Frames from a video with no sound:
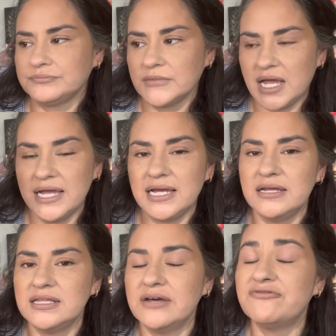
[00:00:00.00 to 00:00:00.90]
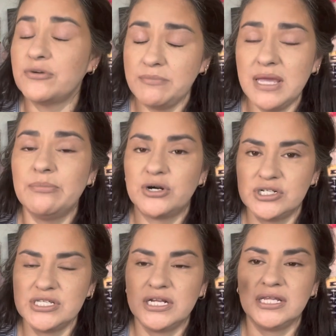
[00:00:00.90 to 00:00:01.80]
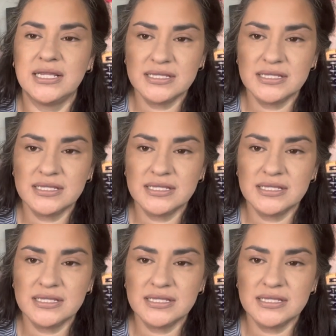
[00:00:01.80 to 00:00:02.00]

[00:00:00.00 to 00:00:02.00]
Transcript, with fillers: Okay, for me personally,